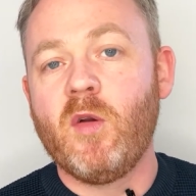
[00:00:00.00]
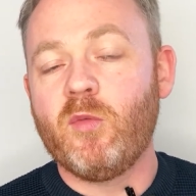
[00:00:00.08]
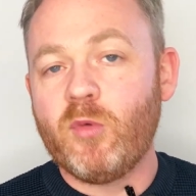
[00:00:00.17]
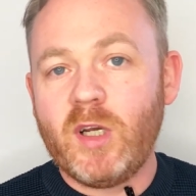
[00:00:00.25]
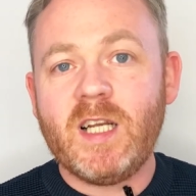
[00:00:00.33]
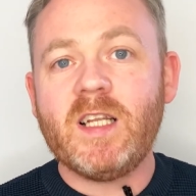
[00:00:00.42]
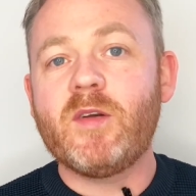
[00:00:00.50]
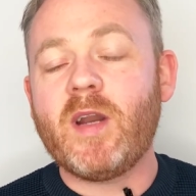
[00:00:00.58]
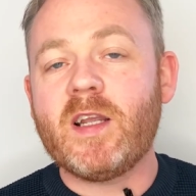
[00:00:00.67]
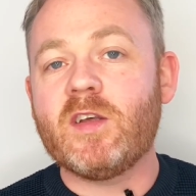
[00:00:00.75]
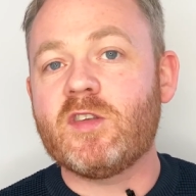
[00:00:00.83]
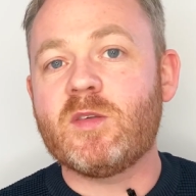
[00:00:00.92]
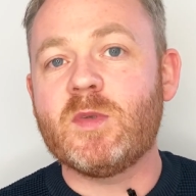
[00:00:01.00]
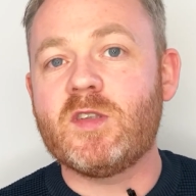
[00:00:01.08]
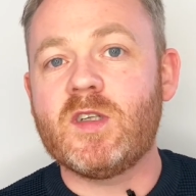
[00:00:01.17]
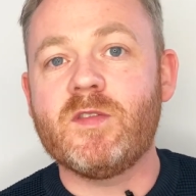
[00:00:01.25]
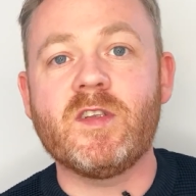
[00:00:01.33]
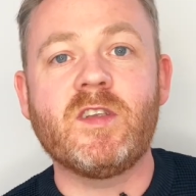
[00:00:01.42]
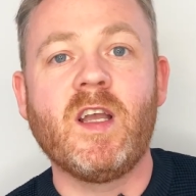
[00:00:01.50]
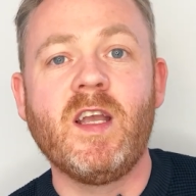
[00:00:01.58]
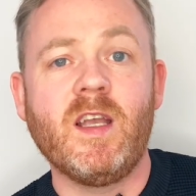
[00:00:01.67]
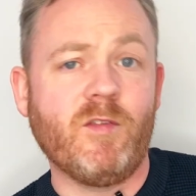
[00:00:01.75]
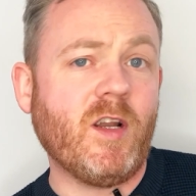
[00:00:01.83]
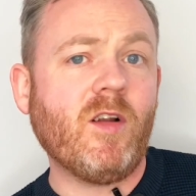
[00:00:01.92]
Really great customer service.
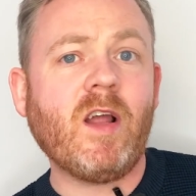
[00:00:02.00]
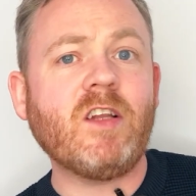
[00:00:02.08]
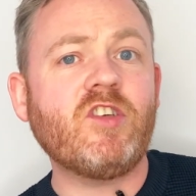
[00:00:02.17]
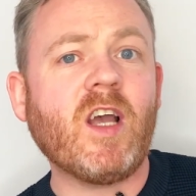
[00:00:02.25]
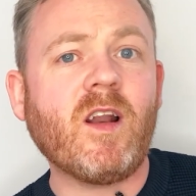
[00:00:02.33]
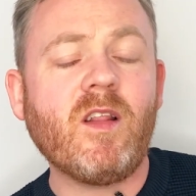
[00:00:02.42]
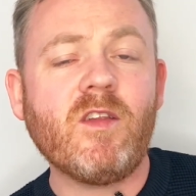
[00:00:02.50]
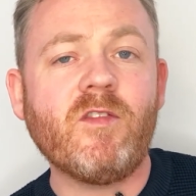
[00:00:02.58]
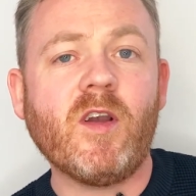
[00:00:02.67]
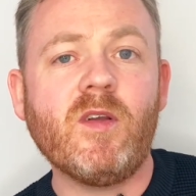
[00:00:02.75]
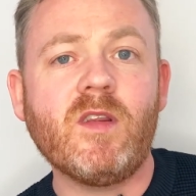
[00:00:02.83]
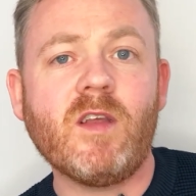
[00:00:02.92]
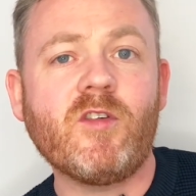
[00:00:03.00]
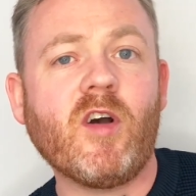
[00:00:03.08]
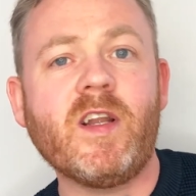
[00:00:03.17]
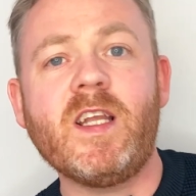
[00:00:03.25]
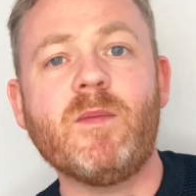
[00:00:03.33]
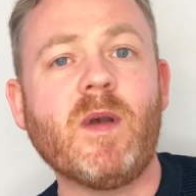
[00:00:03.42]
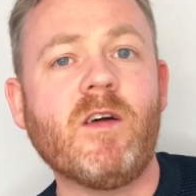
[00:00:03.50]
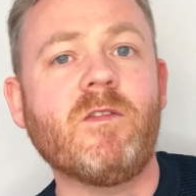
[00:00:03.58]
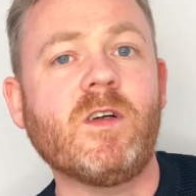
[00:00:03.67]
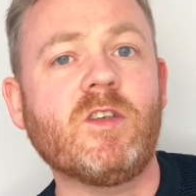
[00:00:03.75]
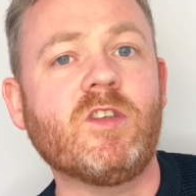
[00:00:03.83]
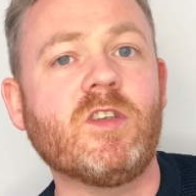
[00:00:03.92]
If you don't like chatting on the phone, they've got an email
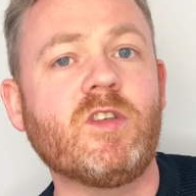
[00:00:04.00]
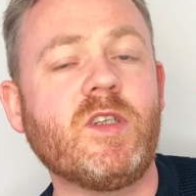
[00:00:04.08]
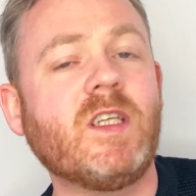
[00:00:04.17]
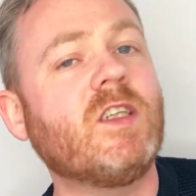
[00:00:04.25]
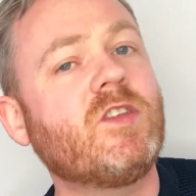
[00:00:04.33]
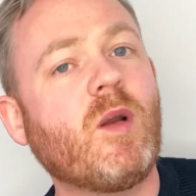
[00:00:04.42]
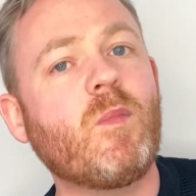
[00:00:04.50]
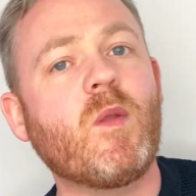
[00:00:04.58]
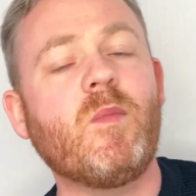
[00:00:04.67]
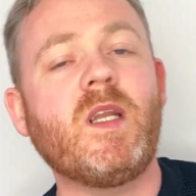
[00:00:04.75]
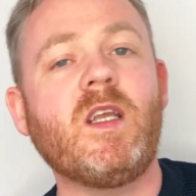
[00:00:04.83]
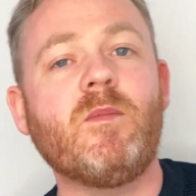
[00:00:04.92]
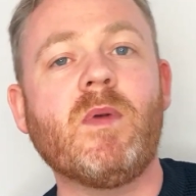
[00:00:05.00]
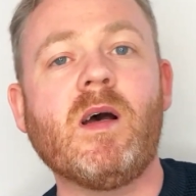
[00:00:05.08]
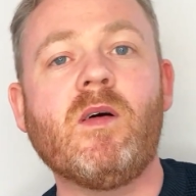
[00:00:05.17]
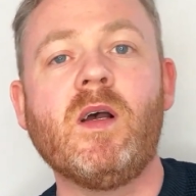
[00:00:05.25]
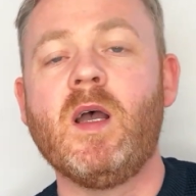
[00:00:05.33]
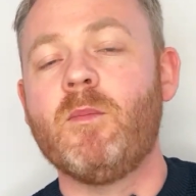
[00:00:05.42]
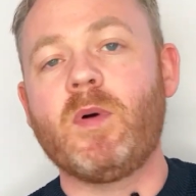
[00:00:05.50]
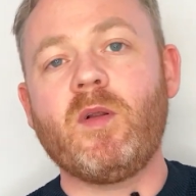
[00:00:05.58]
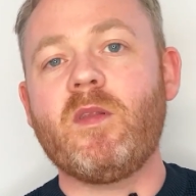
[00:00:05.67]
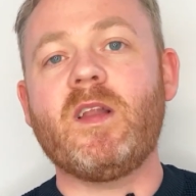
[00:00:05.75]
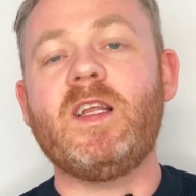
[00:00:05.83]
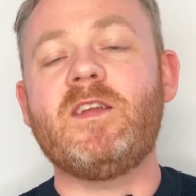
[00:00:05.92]
function, so you can drop them an email, put
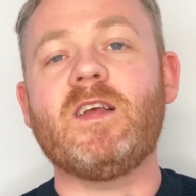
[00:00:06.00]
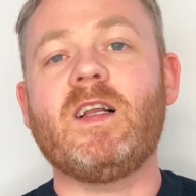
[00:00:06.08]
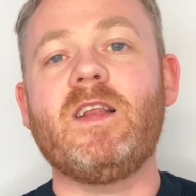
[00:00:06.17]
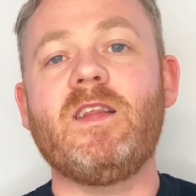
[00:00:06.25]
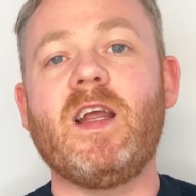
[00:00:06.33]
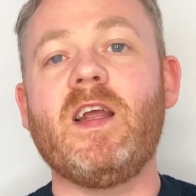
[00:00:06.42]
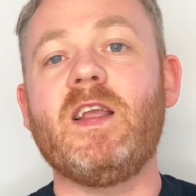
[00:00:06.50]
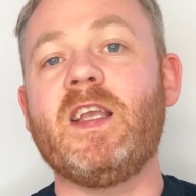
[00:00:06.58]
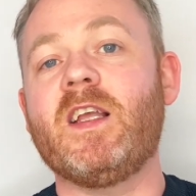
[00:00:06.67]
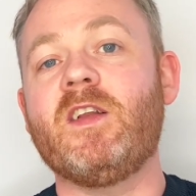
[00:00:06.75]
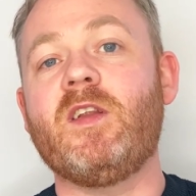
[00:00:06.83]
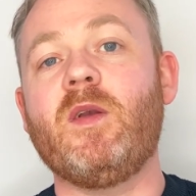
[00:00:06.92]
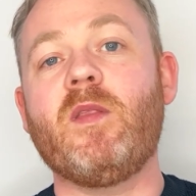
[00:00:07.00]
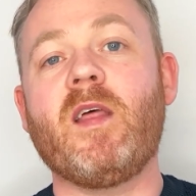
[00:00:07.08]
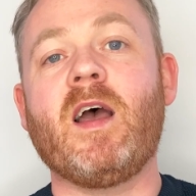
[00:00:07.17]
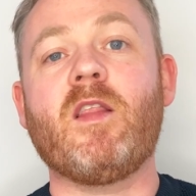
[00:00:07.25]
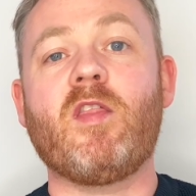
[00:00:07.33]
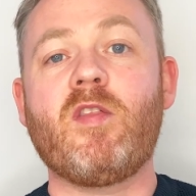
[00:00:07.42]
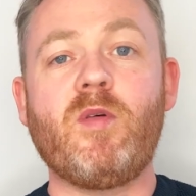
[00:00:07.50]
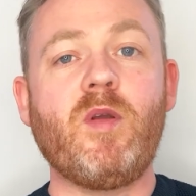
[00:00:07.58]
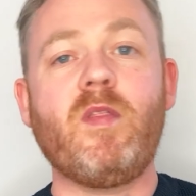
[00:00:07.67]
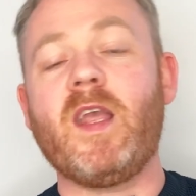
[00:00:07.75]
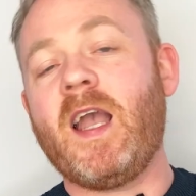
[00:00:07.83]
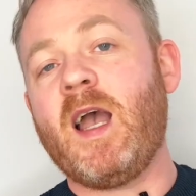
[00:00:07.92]
all the detail in there. You can do that
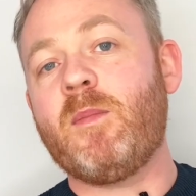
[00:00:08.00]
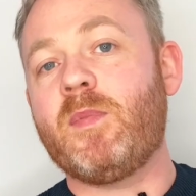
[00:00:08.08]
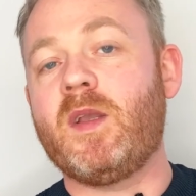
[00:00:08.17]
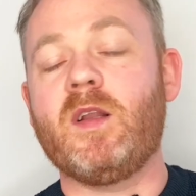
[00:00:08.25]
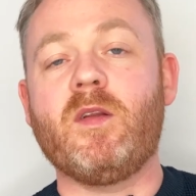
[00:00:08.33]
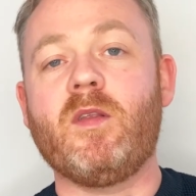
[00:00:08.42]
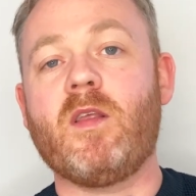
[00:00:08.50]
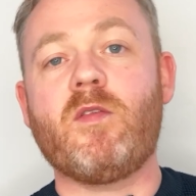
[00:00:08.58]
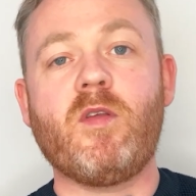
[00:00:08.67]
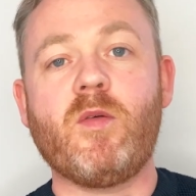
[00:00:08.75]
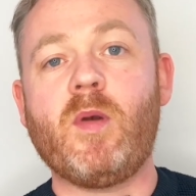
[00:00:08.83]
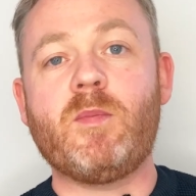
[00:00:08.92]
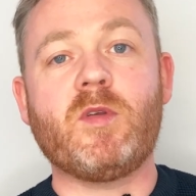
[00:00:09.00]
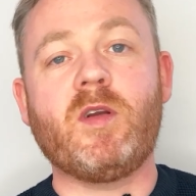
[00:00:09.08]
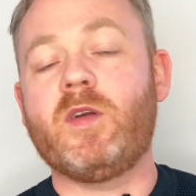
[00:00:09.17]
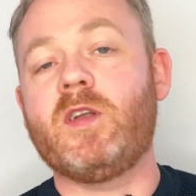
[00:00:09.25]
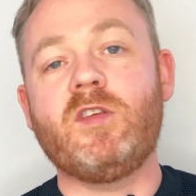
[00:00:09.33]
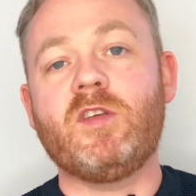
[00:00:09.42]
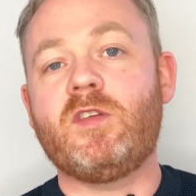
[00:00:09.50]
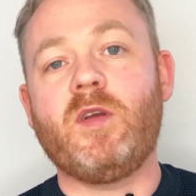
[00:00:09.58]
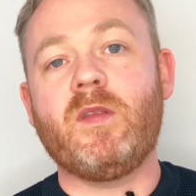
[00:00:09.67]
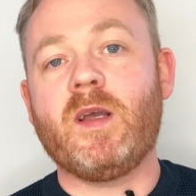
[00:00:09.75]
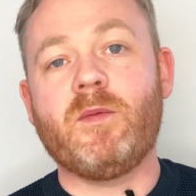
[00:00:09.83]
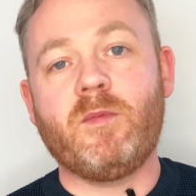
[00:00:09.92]
through the app, you can do that through the website, or you can just
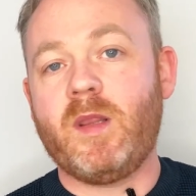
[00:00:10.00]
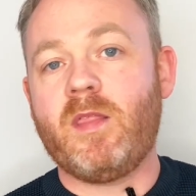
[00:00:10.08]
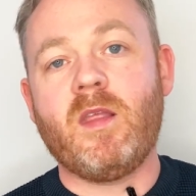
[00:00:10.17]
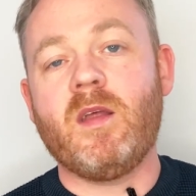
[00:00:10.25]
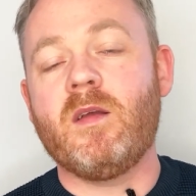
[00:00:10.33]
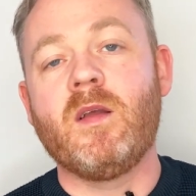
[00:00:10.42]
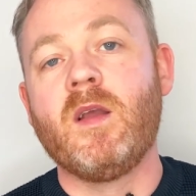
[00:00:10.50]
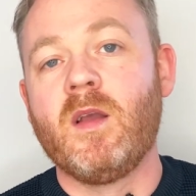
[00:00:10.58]
do that with the